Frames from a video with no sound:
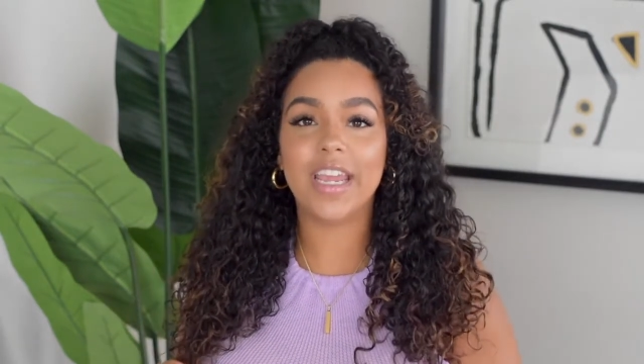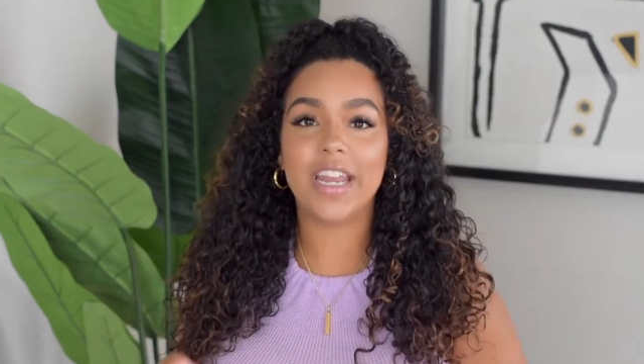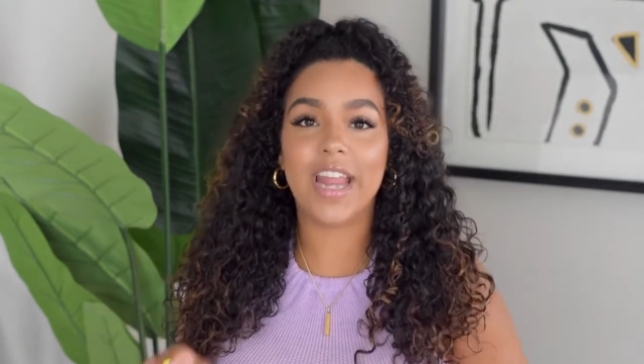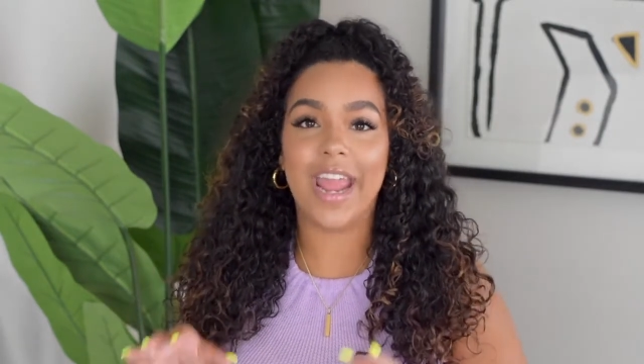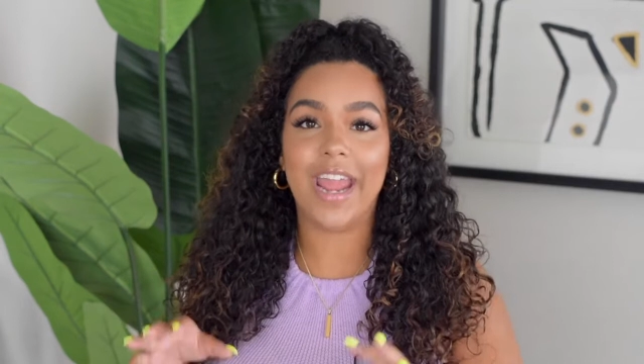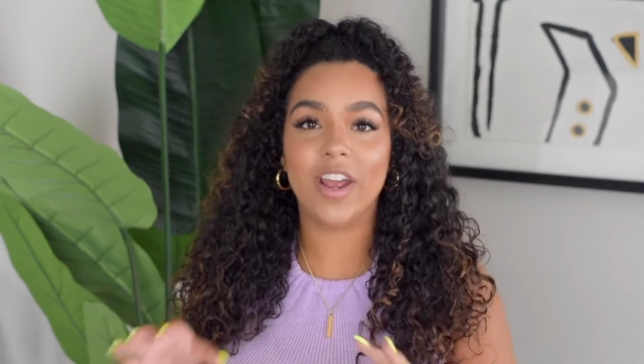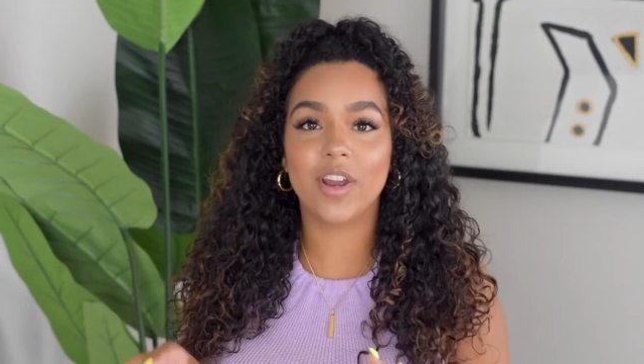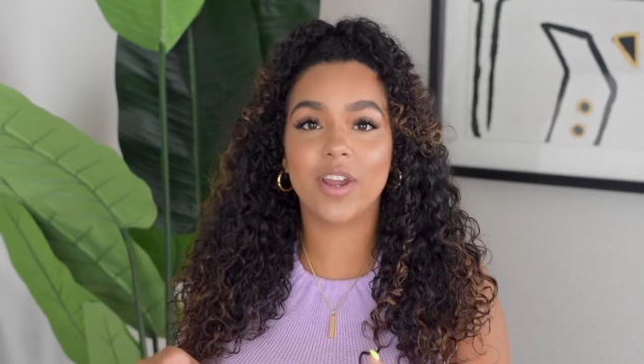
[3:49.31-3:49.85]

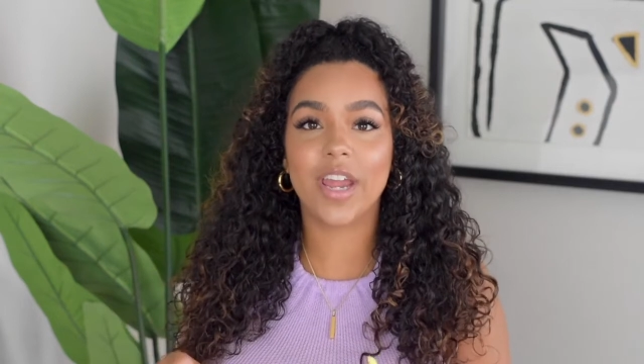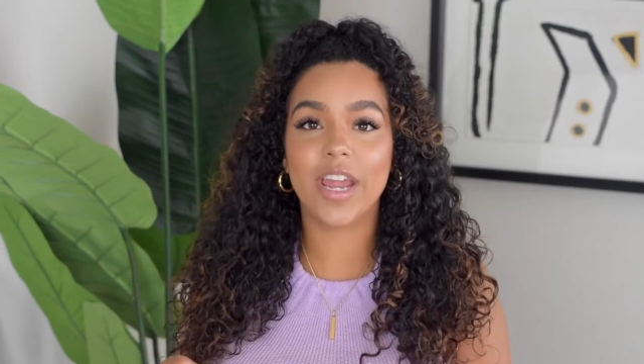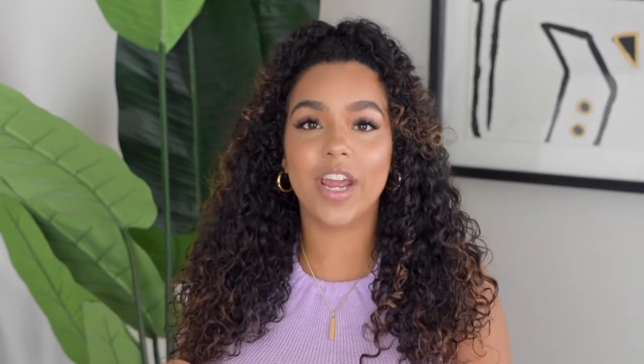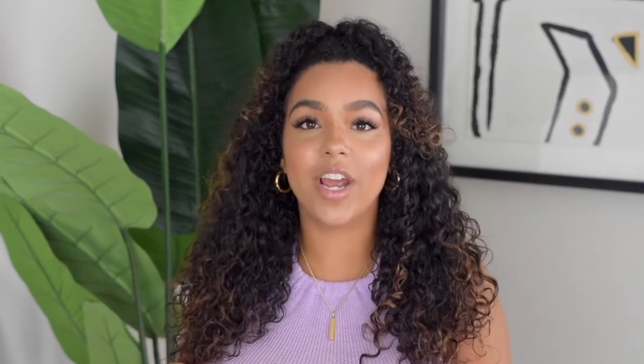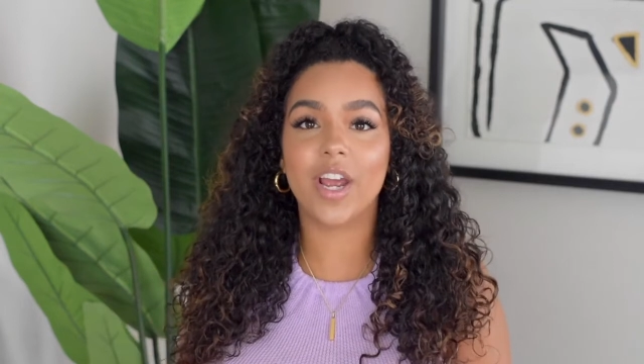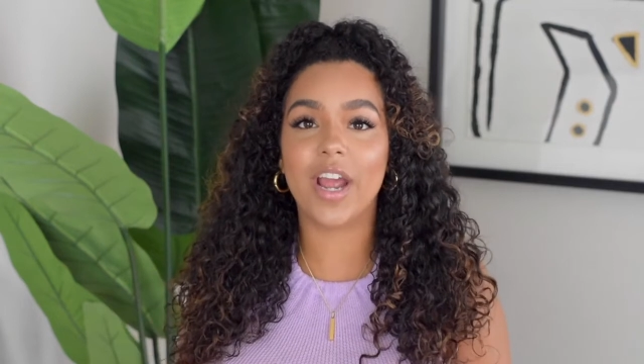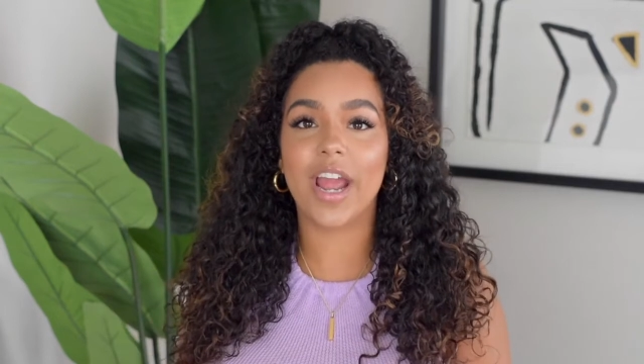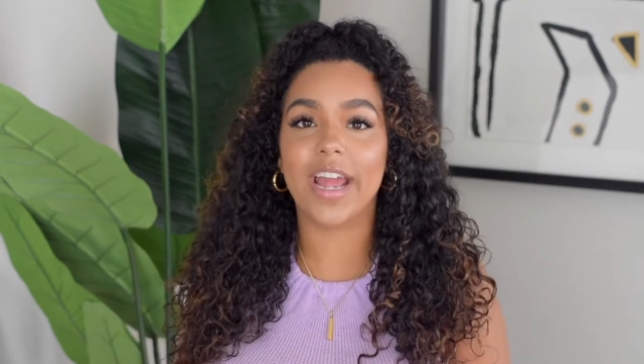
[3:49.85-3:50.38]
in hair
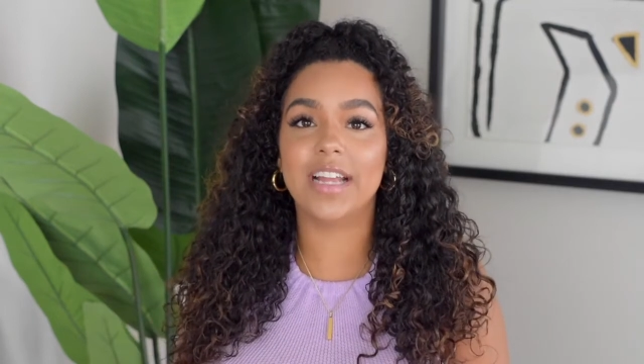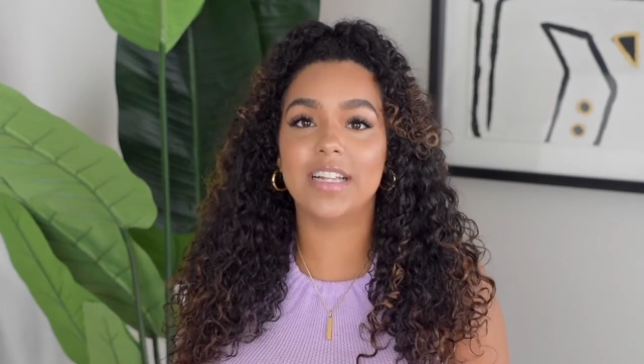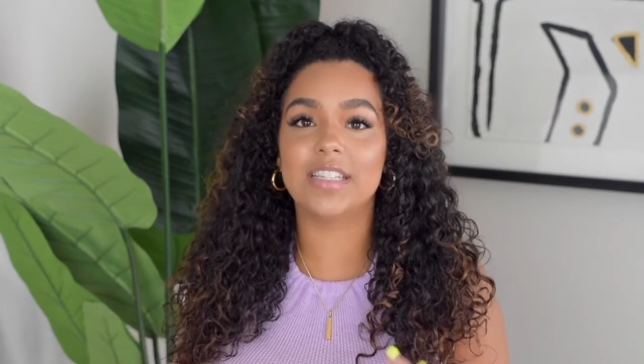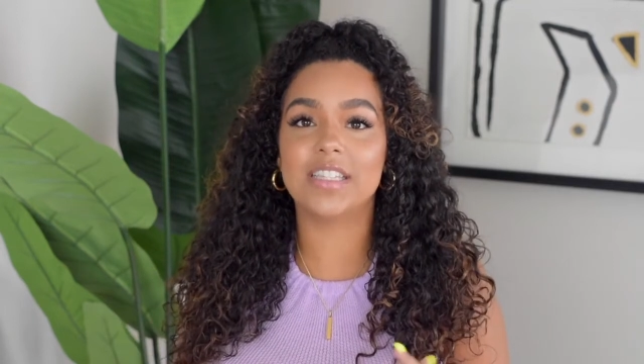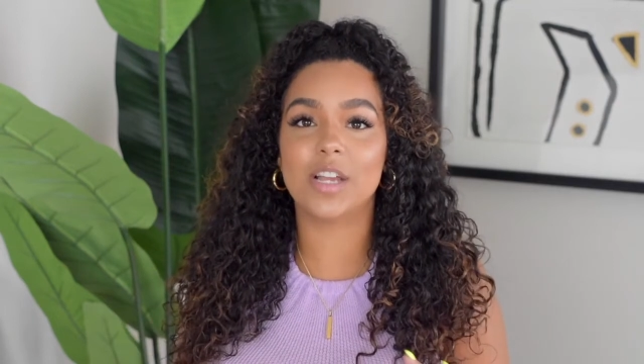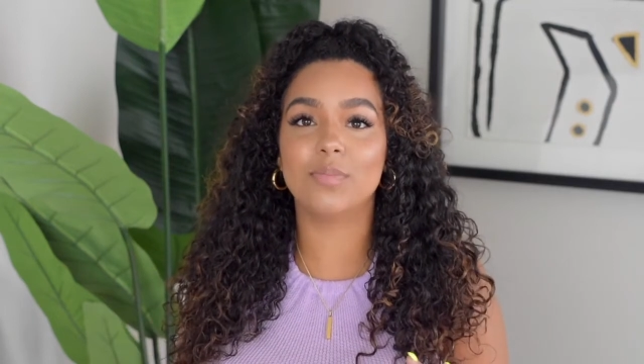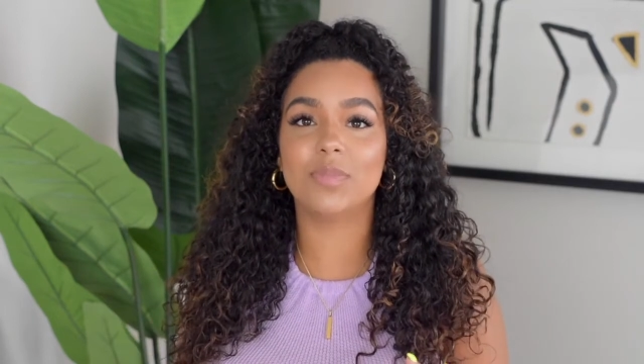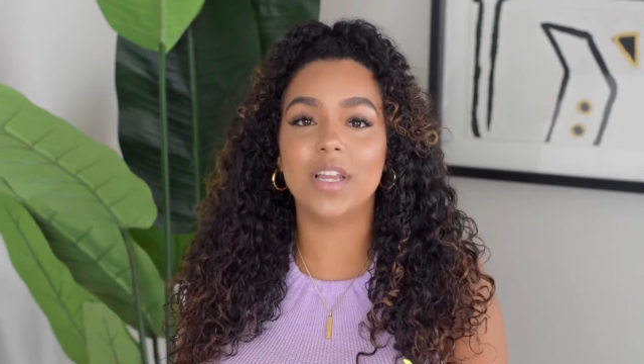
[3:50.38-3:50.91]
care
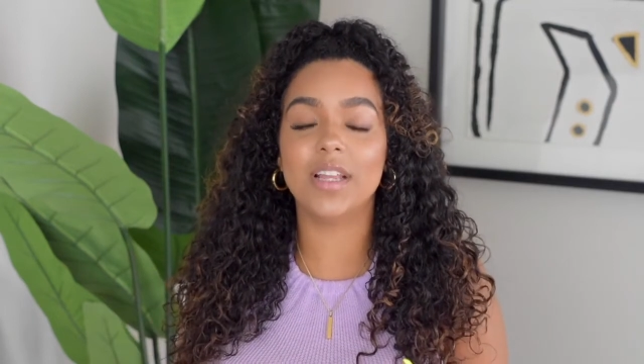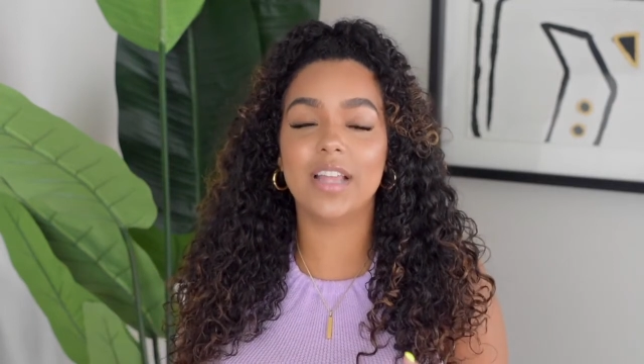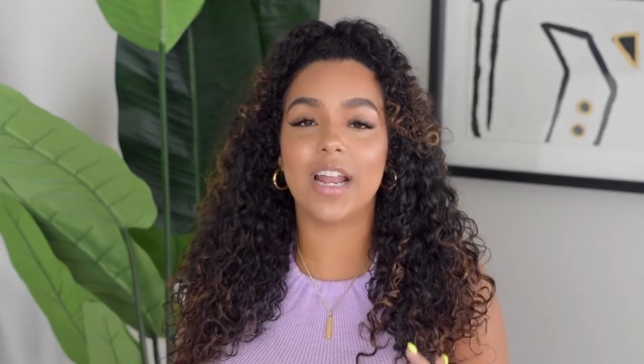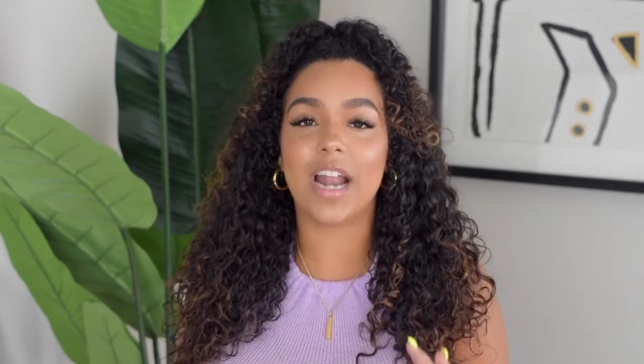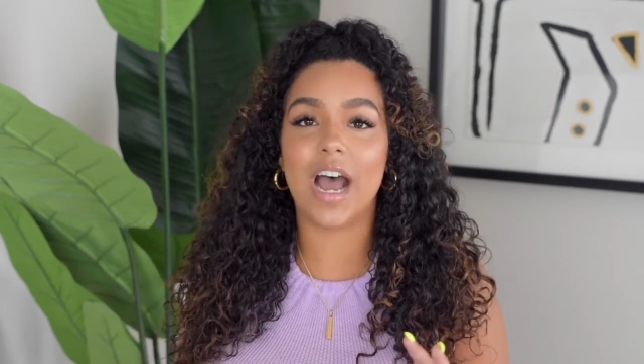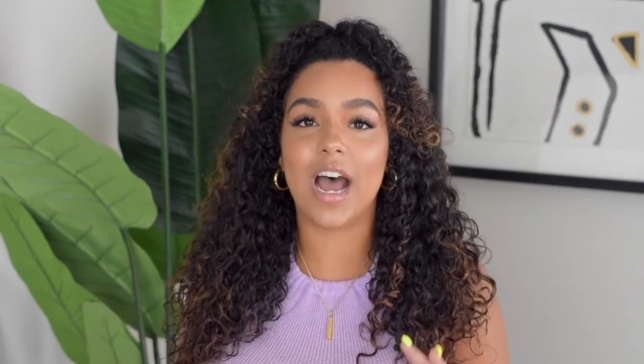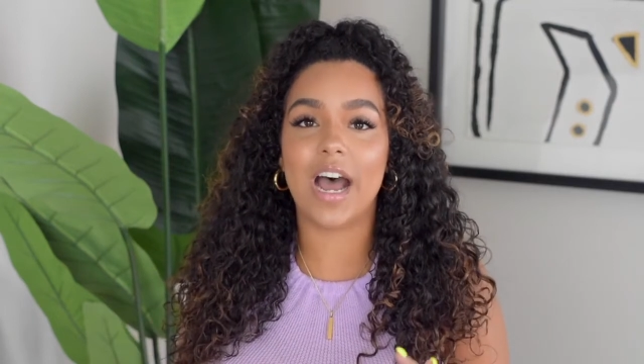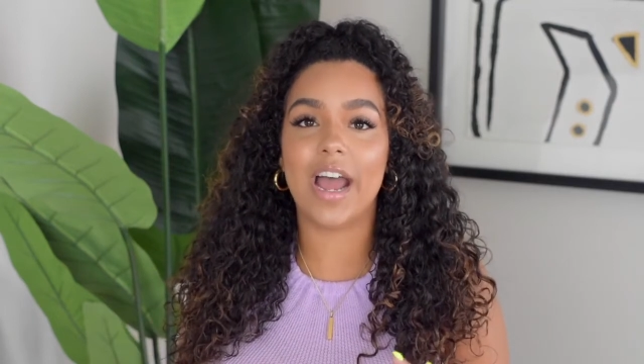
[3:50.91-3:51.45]
and something that